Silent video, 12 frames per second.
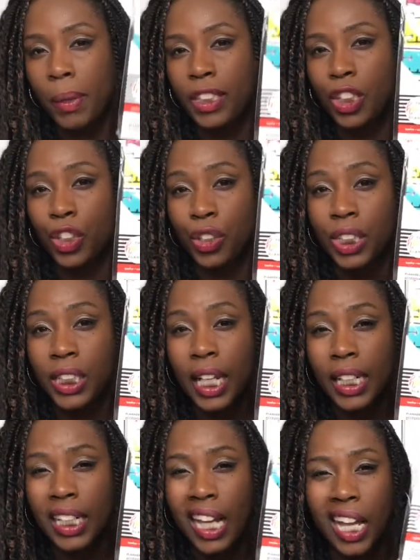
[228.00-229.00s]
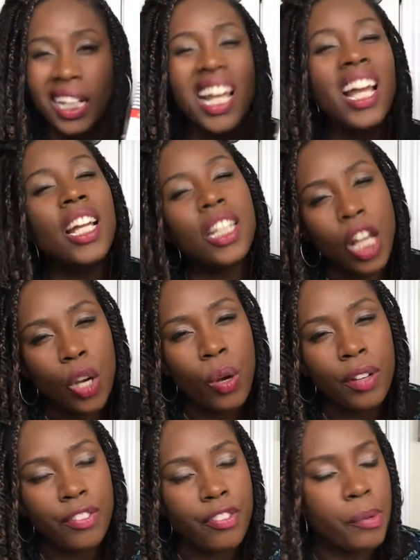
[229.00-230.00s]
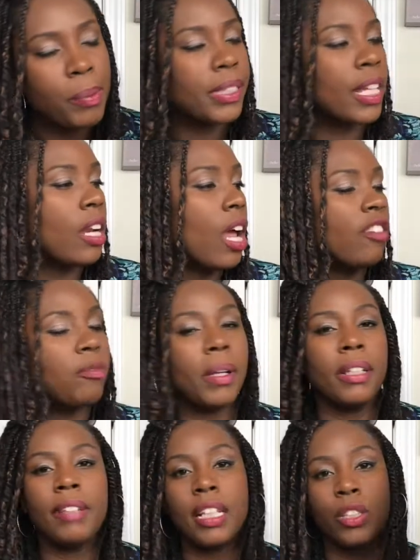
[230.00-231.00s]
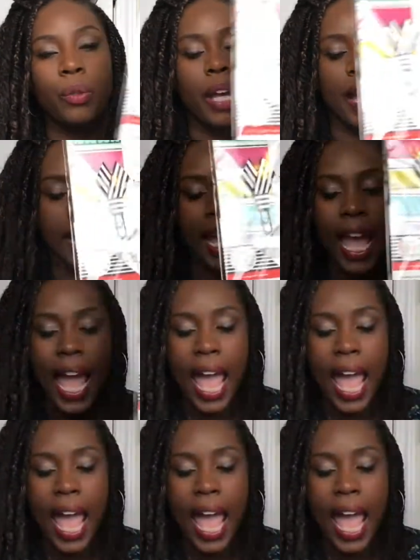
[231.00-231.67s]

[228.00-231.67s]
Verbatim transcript: price is thirteen ninety-nine. Not quite fifty percent off, but that's okay.